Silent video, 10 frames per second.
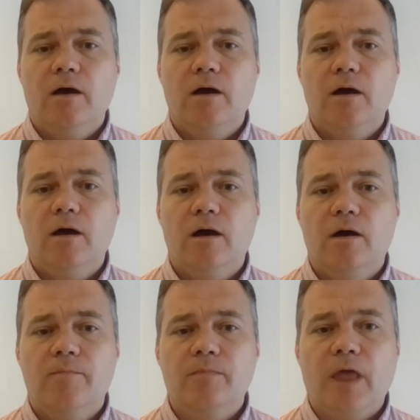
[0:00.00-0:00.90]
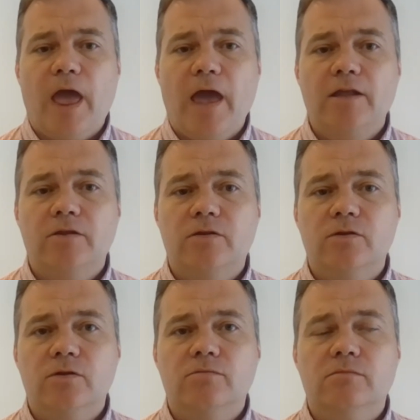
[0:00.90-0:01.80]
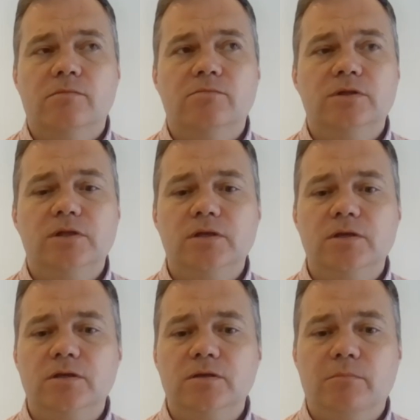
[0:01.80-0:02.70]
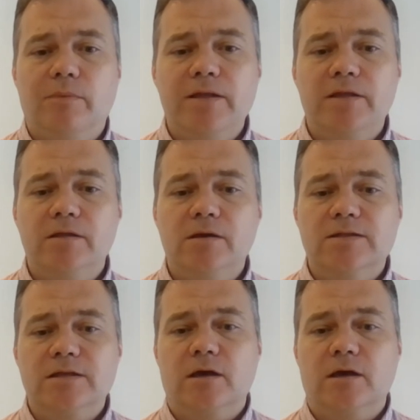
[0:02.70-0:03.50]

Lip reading: and by the